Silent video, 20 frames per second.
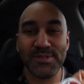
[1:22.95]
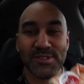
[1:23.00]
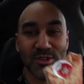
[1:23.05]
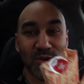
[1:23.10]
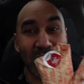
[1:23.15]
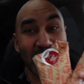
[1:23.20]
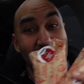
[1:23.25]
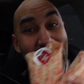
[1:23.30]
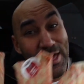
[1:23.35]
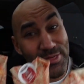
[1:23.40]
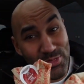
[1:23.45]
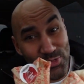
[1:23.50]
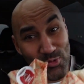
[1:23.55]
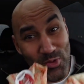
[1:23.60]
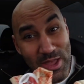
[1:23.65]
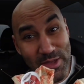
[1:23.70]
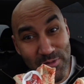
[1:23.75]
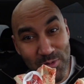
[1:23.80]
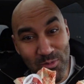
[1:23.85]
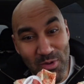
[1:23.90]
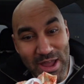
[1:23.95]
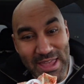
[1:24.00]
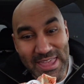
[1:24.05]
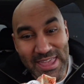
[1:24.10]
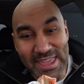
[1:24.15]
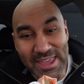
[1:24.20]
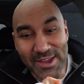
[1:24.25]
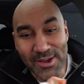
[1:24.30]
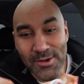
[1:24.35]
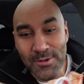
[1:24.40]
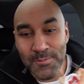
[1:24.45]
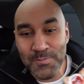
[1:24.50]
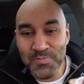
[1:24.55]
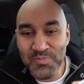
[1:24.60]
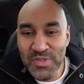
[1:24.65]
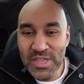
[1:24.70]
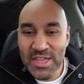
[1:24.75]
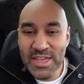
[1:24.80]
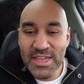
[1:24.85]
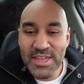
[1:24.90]
So I got three of them right here.
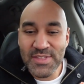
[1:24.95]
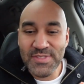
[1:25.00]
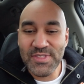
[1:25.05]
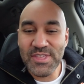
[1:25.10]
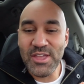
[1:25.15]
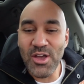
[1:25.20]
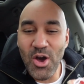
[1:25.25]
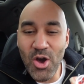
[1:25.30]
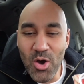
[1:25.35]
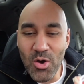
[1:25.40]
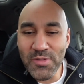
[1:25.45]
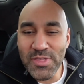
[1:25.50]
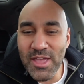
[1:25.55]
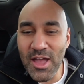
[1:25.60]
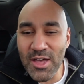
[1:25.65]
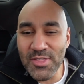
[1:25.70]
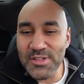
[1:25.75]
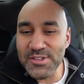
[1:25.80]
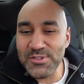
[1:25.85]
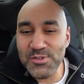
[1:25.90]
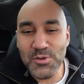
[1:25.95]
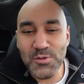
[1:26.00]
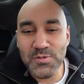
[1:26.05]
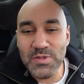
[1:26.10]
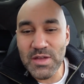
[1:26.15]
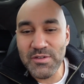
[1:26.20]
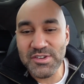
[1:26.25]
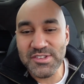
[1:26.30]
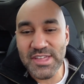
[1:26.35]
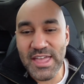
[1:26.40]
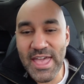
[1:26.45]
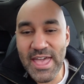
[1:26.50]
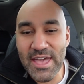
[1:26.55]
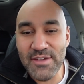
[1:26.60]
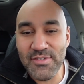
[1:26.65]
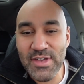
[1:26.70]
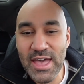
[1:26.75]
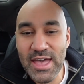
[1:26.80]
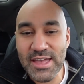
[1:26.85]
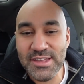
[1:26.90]
The only other two flavors I
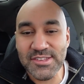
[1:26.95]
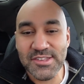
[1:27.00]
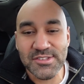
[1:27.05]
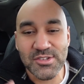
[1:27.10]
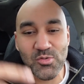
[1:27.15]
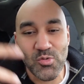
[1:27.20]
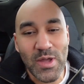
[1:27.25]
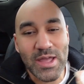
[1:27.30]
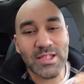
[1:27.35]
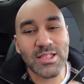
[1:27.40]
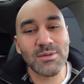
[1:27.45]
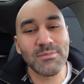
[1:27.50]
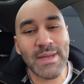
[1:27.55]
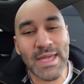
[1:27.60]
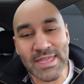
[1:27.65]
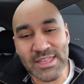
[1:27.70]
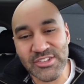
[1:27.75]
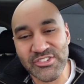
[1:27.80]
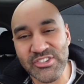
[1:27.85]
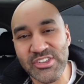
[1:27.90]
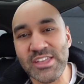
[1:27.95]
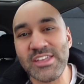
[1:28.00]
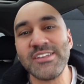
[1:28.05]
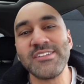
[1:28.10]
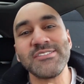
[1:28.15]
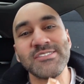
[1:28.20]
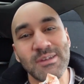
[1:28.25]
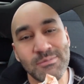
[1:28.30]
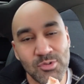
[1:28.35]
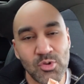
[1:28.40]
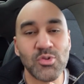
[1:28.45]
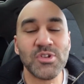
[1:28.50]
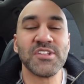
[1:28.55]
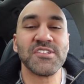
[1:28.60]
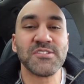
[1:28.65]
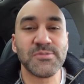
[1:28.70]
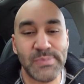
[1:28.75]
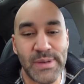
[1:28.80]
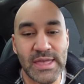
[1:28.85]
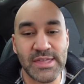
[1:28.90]
have, guys, is a regular mac and cheese. I'm doing the
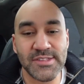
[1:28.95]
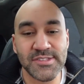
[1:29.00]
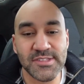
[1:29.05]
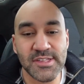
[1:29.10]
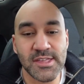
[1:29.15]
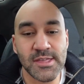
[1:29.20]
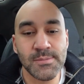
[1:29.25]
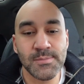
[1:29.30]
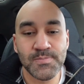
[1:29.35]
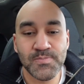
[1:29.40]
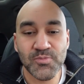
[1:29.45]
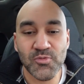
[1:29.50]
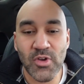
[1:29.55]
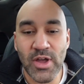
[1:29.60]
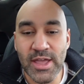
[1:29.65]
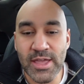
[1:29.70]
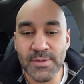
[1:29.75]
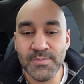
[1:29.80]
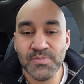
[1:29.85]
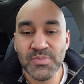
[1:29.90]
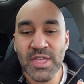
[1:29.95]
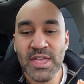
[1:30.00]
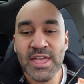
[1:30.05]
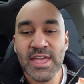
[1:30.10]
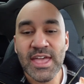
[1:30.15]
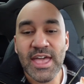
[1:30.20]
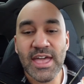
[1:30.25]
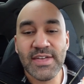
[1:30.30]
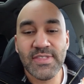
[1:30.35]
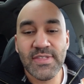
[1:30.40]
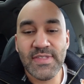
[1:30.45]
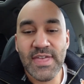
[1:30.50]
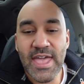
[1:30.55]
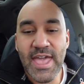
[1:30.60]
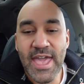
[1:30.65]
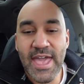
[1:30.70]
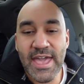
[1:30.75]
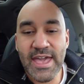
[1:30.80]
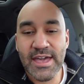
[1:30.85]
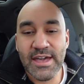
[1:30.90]
spicy, right? And then they
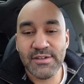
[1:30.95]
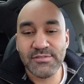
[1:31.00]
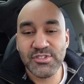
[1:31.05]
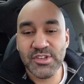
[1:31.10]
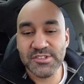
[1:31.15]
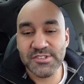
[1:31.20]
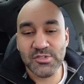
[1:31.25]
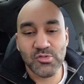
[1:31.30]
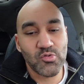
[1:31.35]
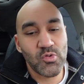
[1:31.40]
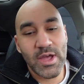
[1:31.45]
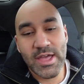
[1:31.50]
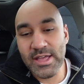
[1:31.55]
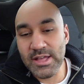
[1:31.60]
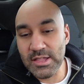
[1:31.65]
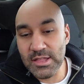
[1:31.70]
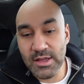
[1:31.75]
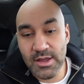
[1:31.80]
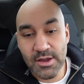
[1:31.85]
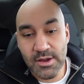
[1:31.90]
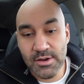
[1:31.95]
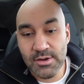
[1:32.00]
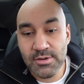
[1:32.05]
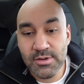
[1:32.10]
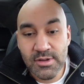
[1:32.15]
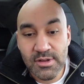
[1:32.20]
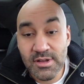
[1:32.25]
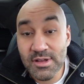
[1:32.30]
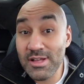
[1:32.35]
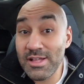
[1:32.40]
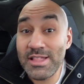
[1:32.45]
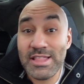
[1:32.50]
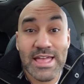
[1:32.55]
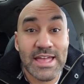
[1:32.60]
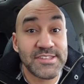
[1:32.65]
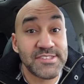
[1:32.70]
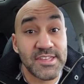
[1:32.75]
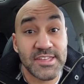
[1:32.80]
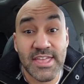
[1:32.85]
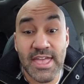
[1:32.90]
have just a regular
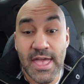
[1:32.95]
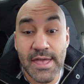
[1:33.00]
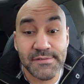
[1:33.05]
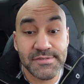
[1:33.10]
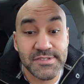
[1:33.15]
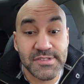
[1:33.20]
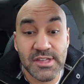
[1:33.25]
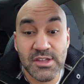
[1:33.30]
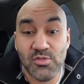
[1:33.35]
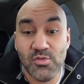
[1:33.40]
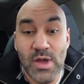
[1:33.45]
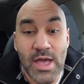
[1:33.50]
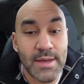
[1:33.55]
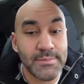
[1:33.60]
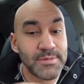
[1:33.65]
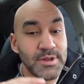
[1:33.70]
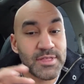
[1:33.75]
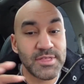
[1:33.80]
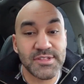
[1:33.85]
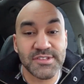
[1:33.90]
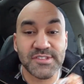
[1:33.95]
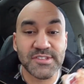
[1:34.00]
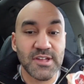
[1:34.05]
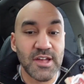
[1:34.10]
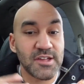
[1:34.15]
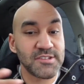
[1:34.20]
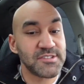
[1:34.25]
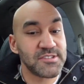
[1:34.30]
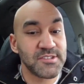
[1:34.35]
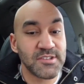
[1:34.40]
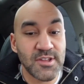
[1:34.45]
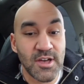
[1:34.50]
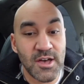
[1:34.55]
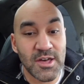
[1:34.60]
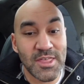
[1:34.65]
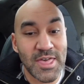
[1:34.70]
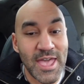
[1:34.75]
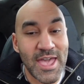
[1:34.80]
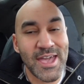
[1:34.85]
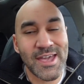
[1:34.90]
classic KFC wrap, none of the sauces and
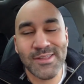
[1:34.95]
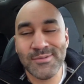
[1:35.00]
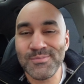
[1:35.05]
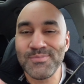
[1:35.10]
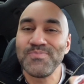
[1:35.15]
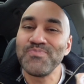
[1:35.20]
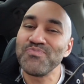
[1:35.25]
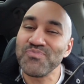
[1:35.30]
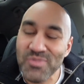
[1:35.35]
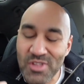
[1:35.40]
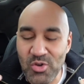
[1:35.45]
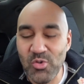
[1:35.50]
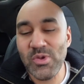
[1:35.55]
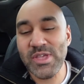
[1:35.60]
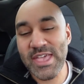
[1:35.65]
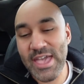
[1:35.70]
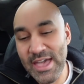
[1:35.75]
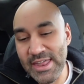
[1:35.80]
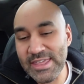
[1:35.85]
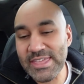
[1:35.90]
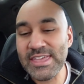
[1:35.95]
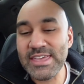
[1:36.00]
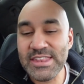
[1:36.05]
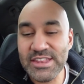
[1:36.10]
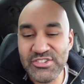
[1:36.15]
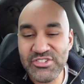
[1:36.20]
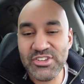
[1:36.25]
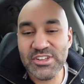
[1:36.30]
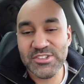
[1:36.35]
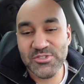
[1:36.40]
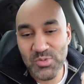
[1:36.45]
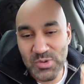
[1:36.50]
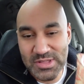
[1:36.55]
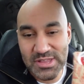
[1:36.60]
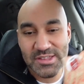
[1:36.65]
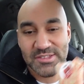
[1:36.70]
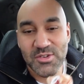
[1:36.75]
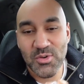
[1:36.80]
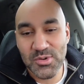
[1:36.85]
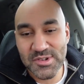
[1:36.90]
all that. We kind of get a gist what
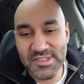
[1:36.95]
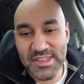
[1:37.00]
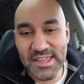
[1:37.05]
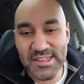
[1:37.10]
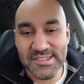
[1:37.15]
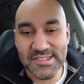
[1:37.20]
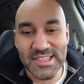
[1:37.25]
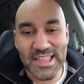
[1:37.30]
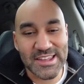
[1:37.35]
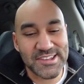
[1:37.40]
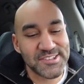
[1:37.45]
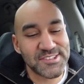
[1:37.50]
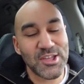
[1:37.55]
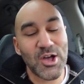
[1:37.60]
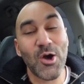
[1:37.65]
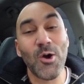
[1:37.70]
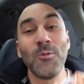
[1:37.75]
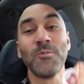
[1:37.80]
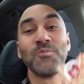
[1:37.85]
these gonna taste like. So,